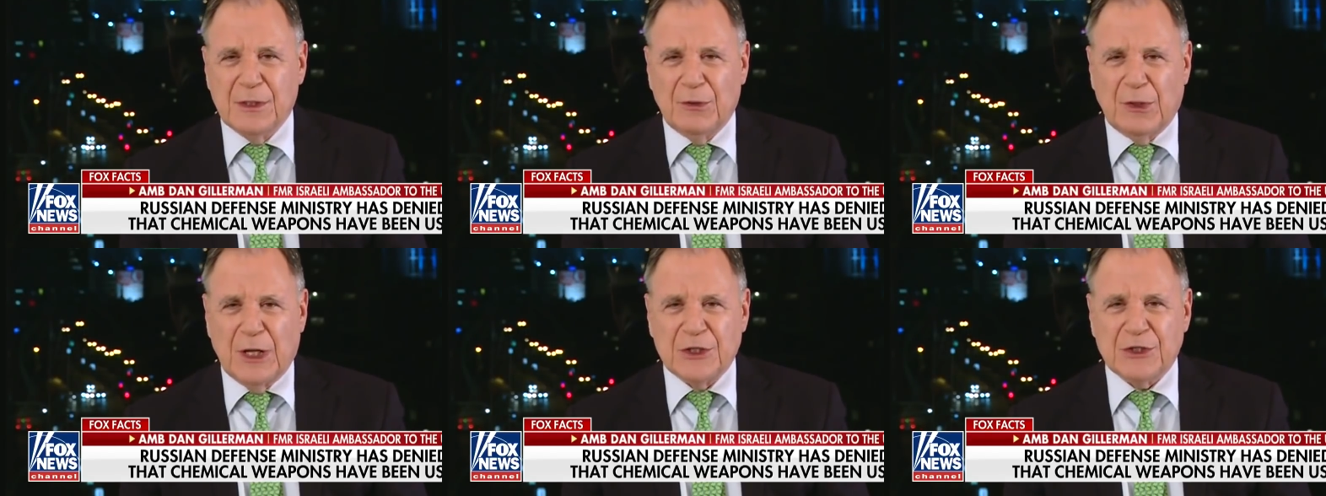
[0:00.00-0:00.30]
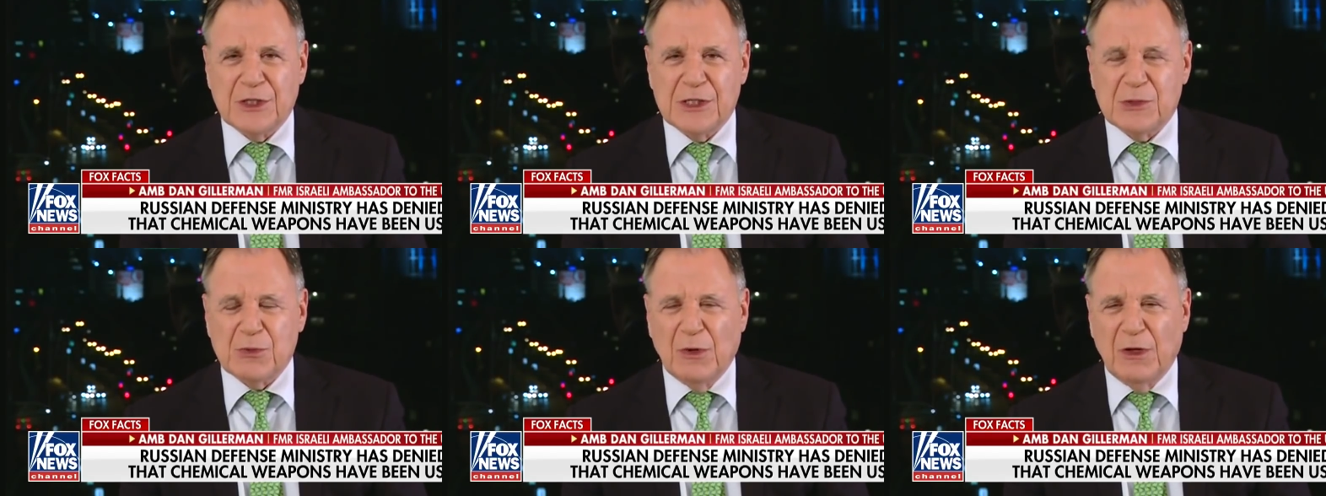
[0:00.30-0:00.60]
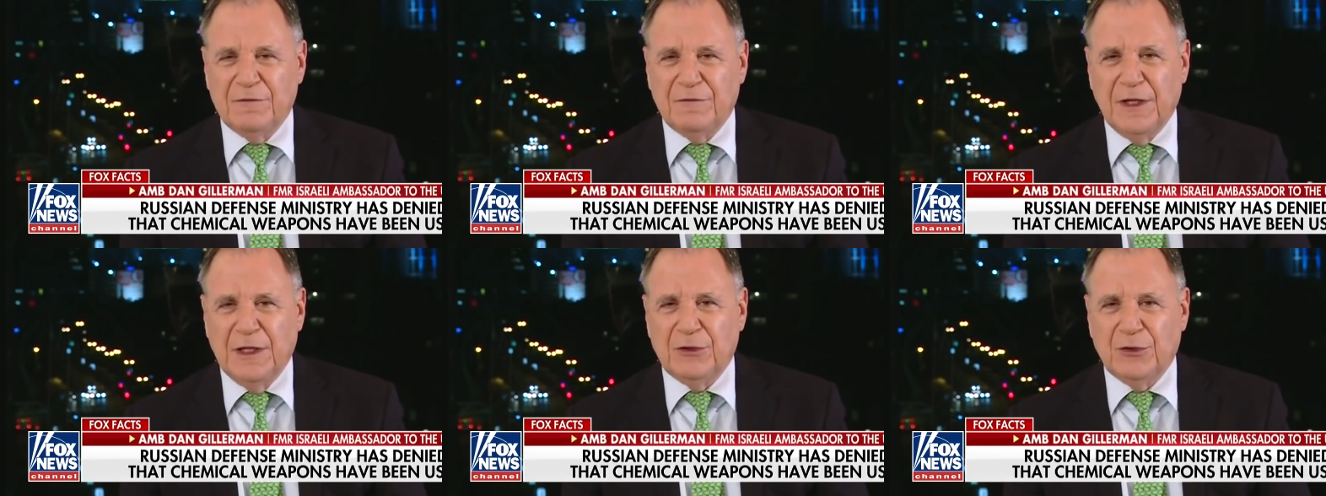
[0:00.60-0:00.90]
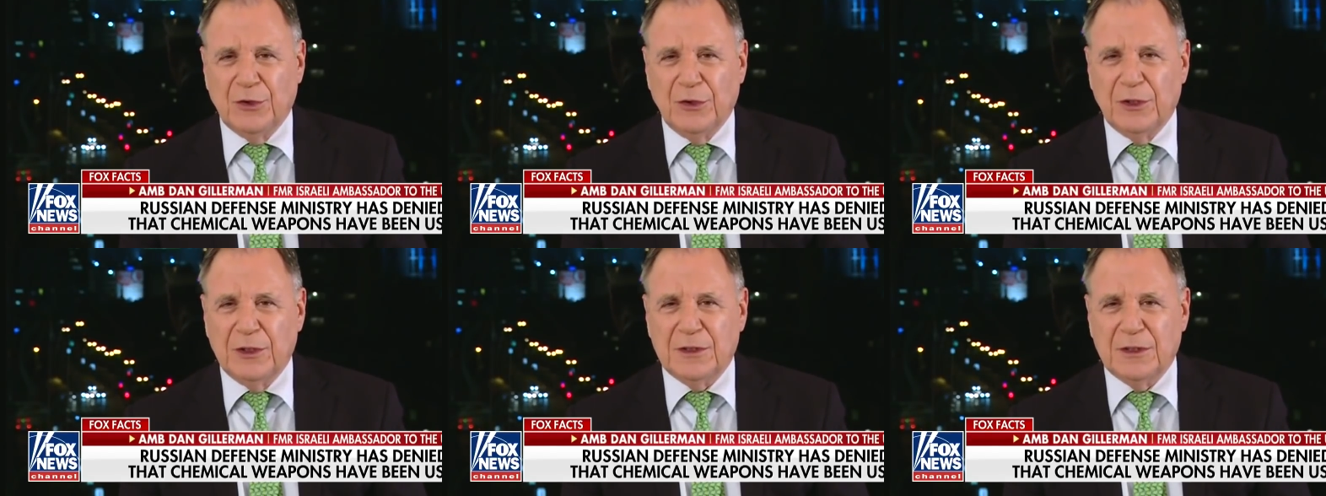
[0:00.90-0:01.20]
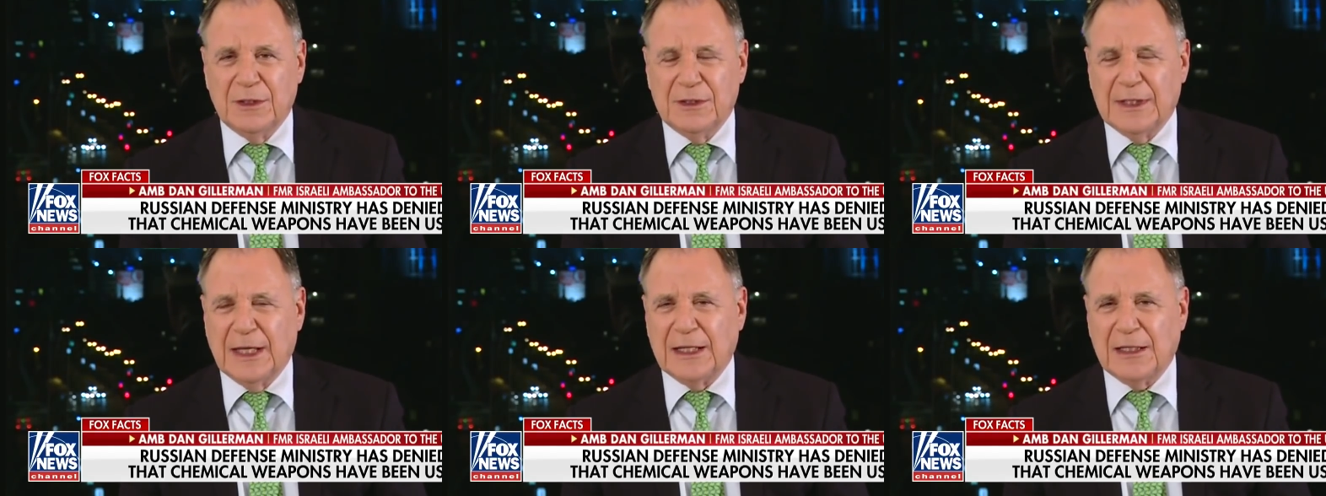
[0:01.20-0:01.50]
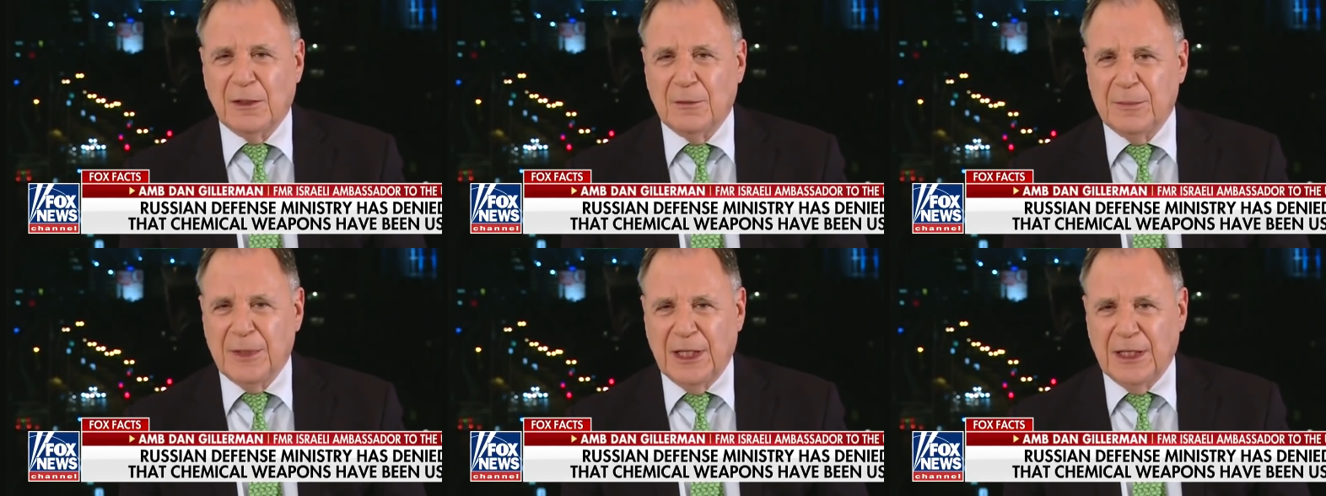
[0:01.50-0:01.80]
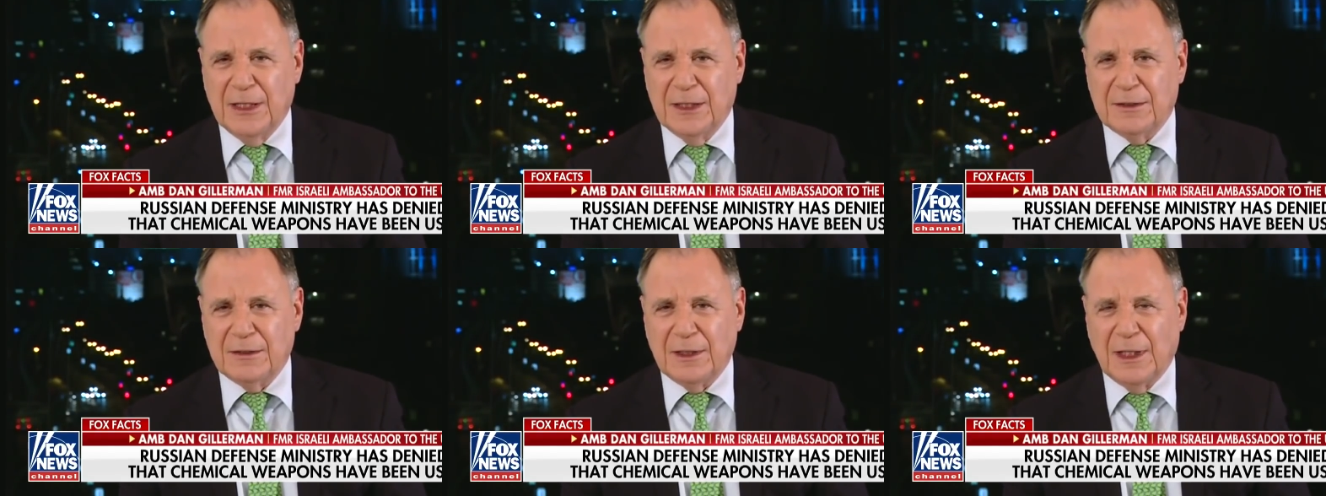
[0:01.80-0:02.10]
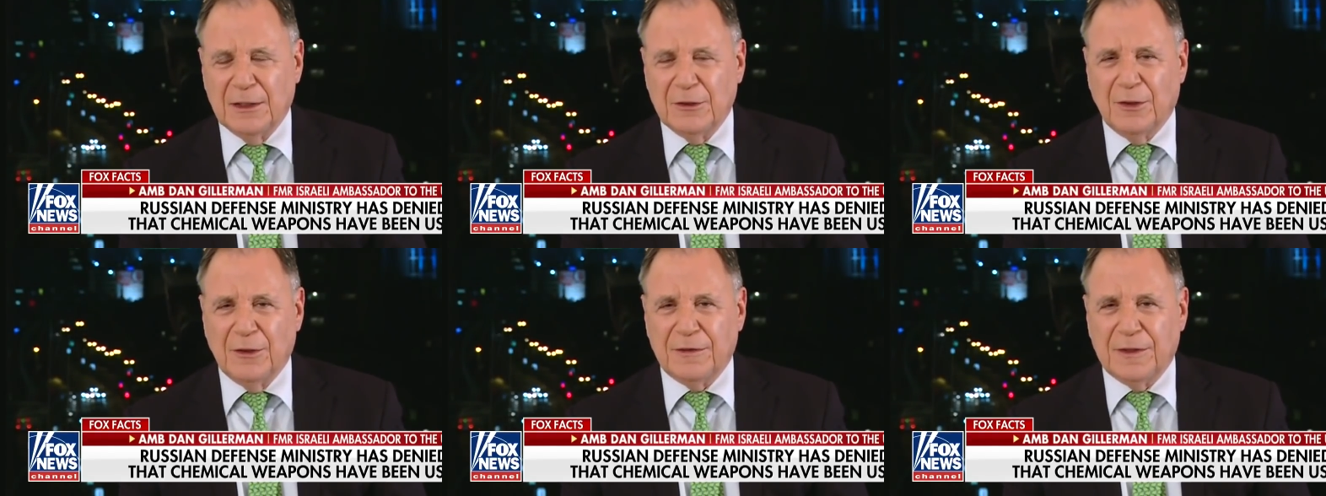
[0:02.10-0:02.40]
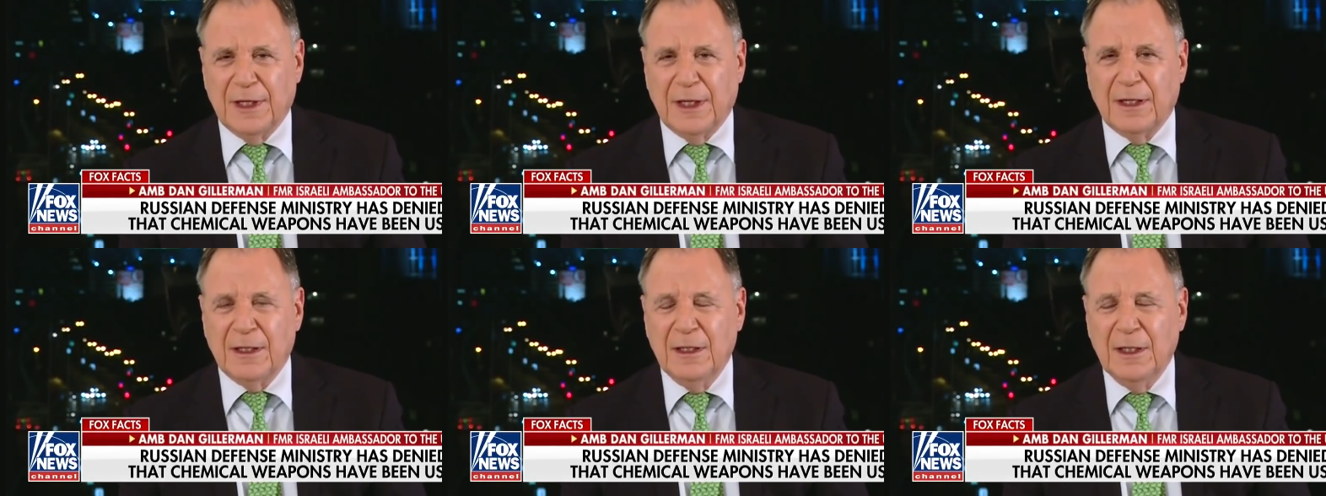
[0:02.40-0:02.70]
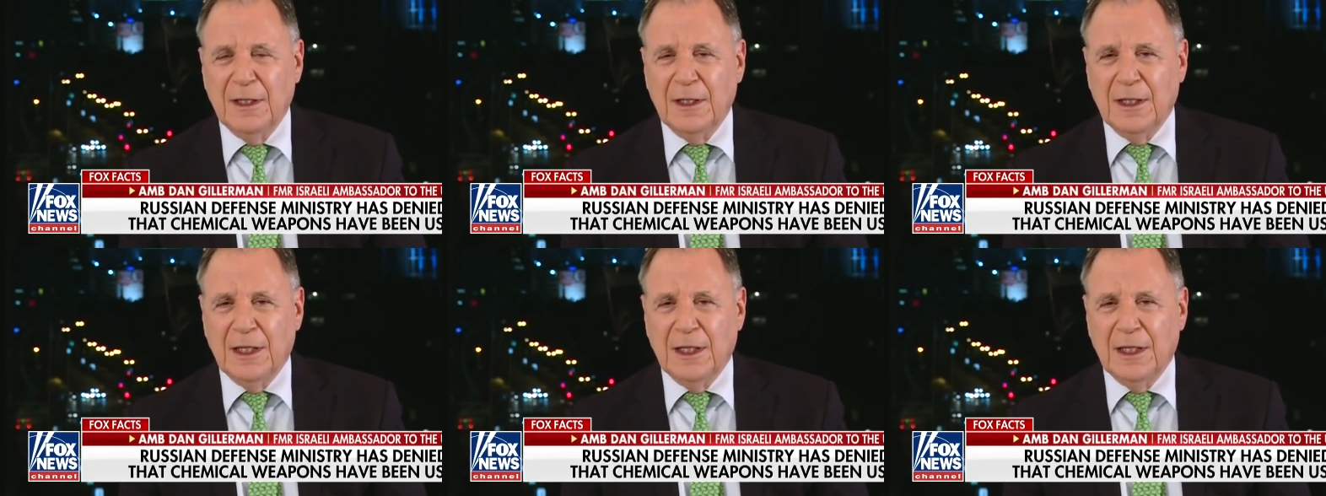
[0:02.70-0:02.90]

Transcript: the Russians will veto it, and that'll be it. I don't think